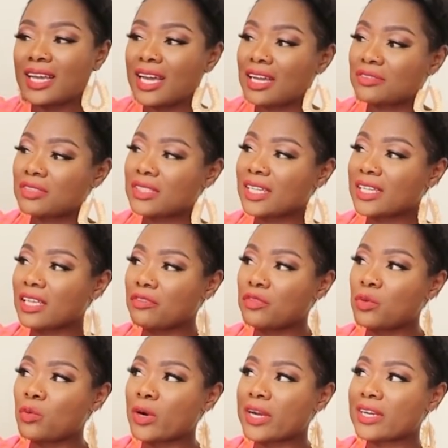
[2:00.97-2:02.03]
I feel like if
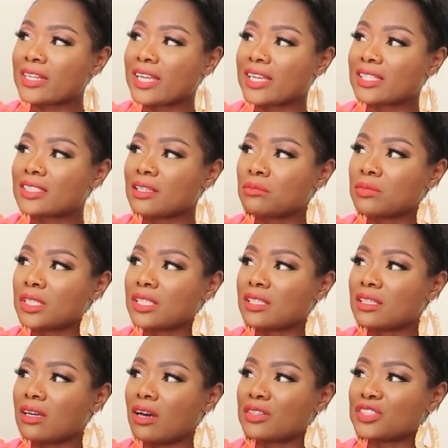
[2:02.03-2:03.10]
you wear like
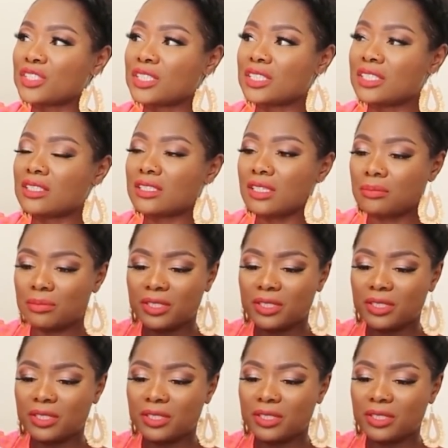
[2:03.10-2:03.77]
something underneath